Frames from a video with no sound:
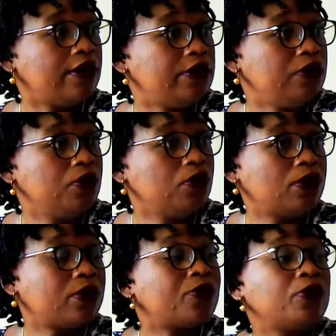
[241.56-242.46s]
you
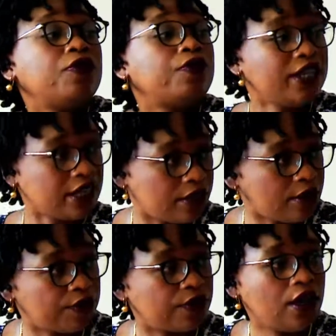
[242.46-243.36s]
could think
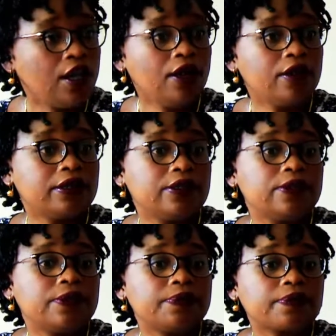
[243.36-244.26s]
of on
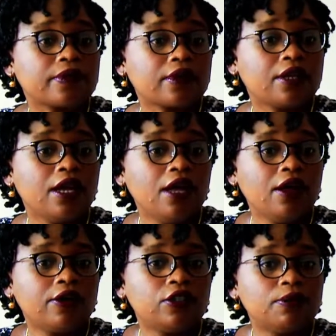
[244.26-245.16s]

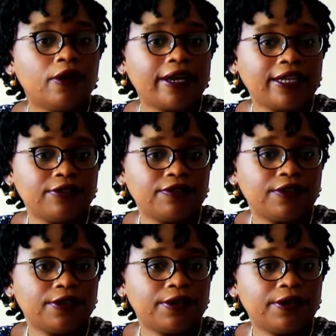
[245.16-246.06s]
a more kind of
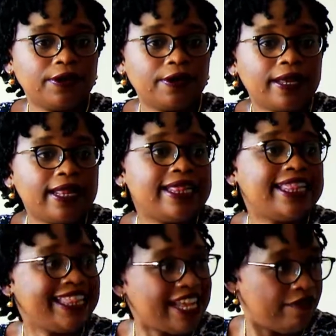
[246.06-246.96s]

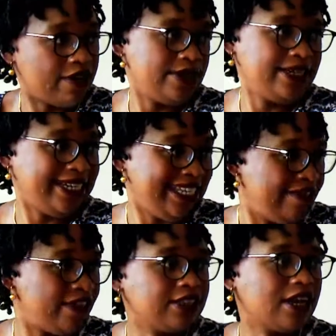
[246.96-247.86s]

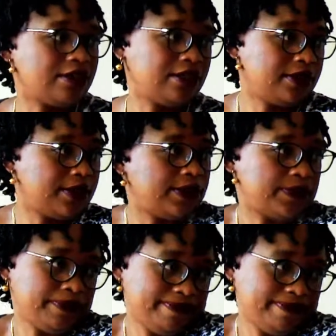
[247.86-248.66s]
level ground. So.